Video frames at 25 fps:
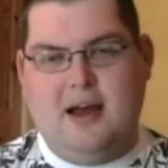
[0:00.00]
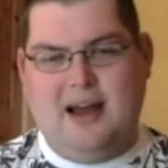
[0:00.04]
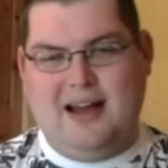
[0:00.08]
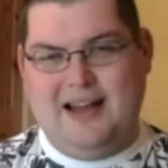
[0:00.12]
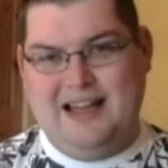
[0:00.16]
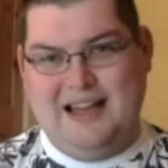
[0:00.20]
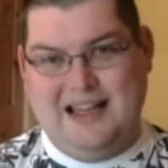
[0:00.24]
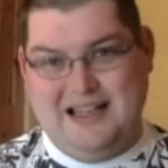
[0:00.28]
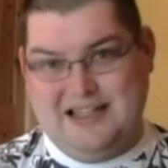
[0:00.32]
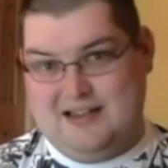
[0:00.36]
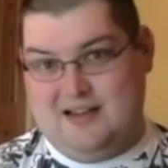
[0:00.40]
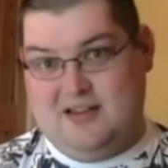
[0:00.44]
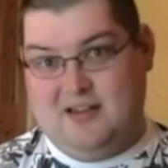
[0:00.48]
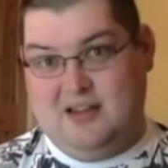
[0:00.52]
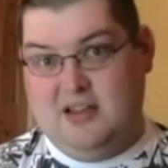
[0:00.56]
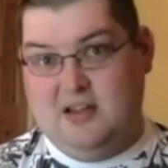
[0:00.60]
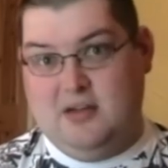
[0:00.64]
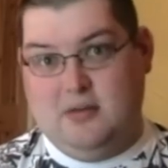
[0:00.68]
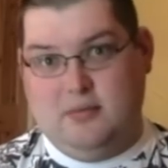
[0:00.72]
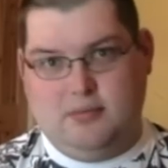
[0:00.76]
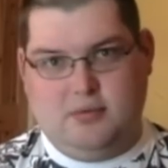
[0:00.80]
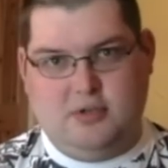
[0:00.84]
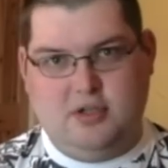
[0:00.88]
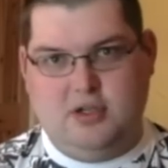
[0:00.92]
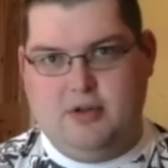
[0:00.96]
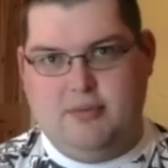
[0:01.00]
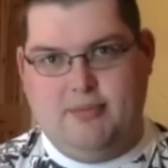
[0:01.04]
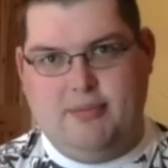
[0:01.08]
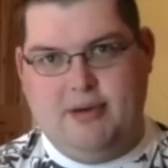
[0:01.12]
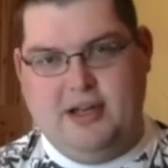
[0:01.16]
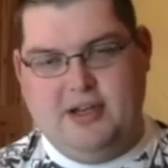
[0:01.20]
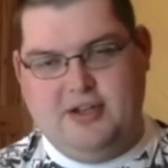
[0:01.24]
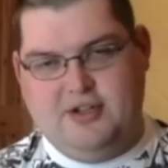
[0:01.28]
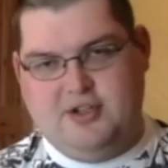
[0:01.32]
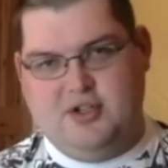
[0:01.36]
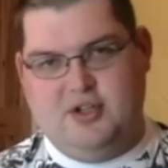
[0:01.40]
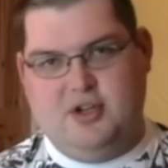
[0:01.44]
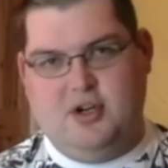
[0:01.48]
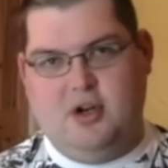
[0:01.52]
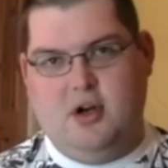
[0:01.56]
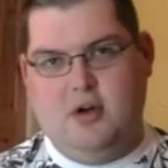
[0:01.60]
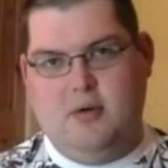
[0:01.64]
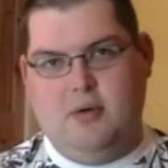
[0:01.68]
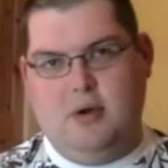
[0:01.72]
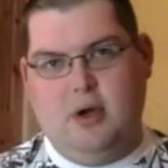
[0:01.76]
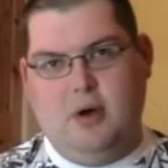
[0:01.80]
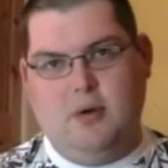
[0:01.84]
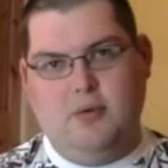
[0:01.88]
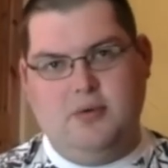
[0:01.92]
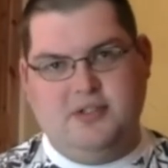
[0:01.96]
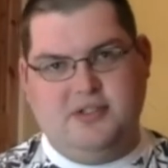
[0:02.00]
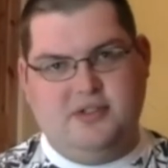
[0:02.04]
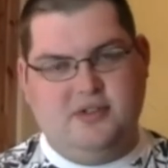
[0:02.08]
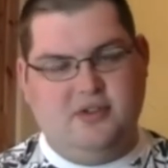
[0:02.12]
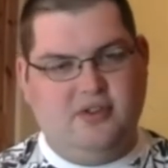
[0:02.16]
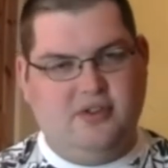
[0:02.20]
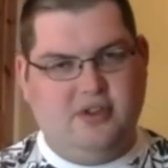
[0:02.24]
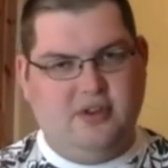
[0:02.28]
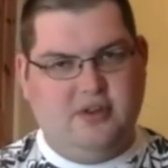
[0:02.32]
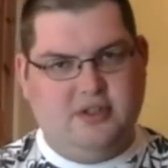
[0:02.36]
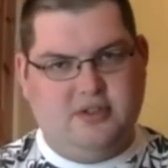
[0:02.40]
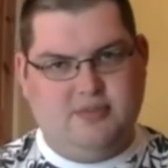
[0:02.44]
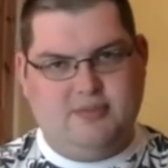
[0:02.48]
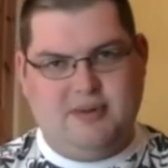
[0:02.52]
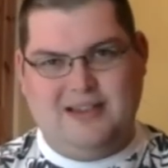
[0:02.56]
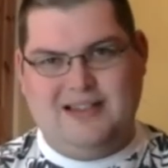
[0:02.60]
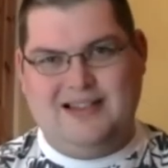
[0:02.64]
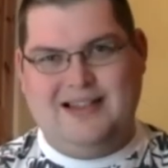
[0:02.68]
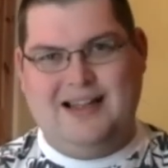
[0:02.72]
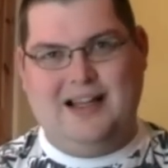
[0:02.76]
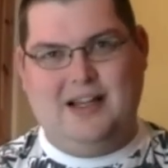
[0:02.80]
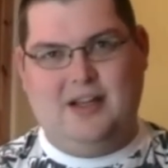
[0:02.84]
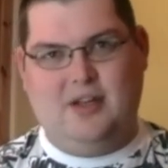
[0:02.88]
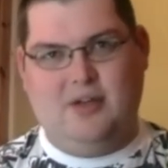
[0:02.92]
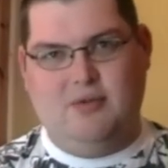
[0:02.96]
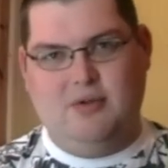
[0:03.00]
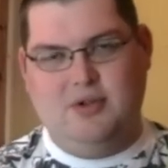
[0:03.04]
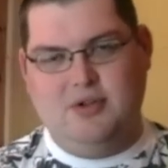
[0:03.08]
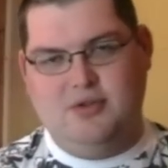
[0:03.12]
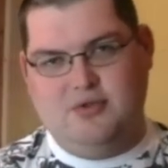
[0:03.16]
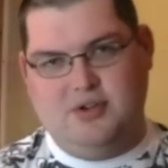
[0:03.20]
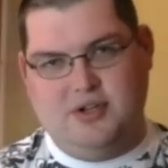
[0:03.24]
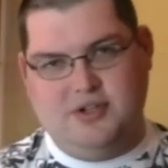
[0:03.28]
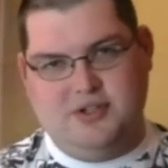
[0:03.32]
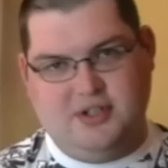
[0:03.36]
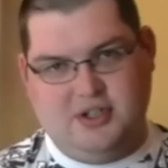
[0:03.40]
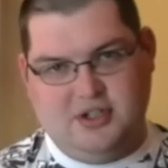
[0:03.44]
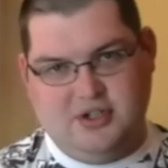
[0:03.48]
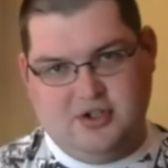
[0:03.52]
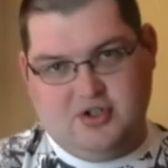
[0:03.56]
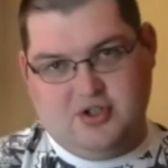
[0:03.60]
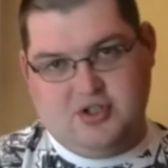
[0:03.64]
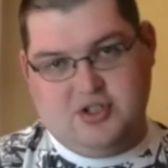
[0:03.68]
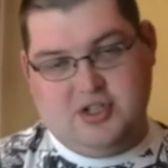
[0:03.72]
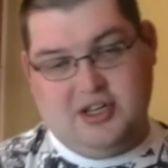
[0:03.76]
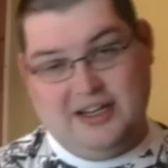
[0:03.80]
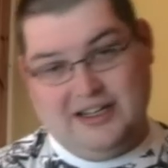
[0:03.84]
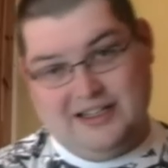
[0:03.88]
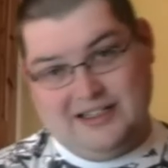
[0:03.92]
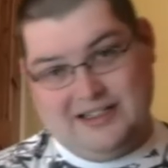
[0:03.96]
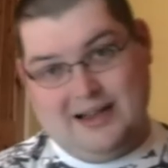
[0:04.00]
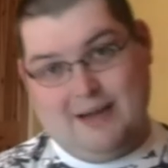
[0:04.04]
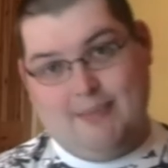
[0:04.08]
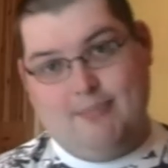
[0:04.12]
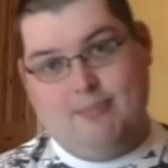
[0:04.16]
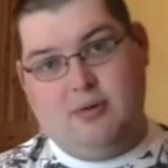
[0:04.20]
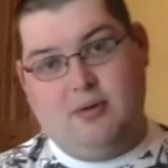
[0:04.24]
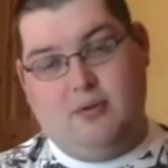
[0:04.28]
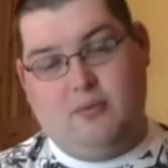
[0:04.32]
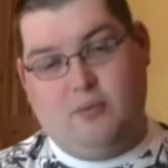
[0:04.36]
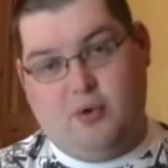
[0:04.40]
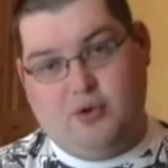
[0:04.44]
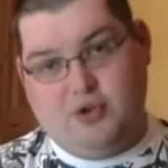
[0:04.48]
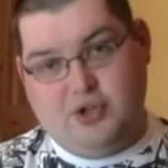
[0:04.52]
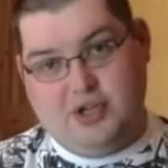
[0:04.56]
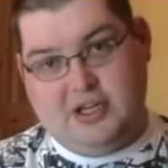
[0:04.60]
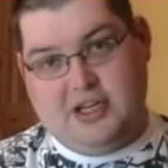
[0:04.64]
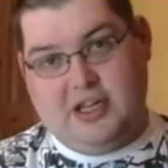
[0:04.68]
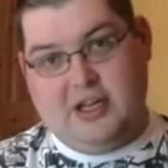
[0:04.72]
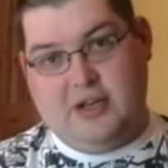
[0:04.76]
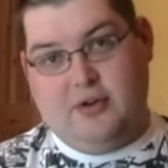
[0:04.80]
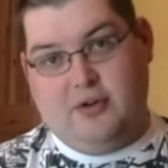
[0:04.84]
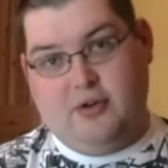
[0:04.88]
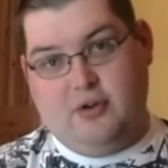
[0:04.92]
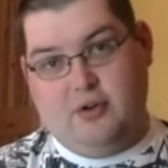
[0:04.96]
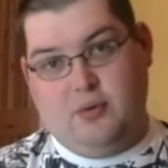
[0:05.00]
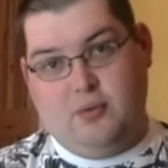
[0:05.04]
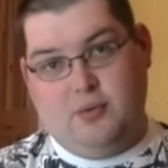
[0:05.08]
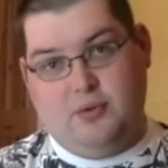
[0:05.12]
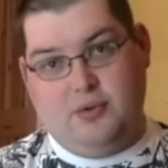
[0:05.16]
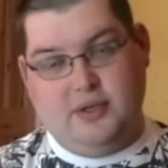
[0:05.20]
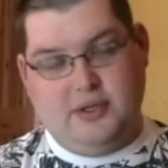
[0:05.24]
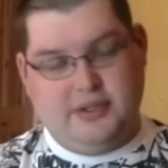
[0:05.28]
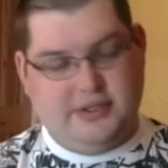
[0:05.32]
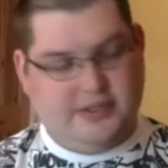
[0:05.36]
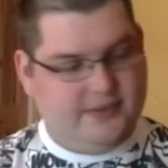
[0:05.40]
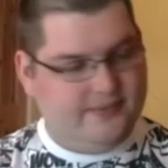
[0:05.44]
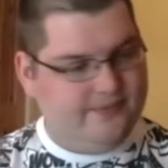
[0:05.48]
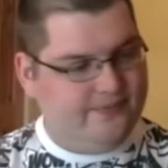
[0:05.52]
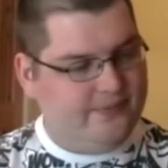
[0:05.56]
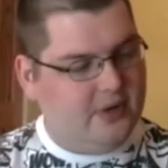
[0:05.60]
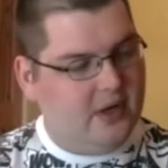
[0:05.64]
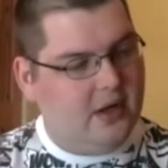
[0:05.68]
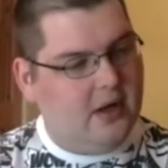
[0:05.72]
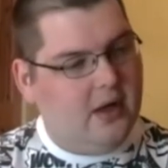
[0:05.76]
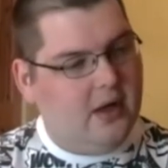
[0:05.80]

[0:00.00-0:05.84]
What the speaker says: And it is a little 2-page scenario. It's nothing spectacular interesting, it's just an example of what you can do with this.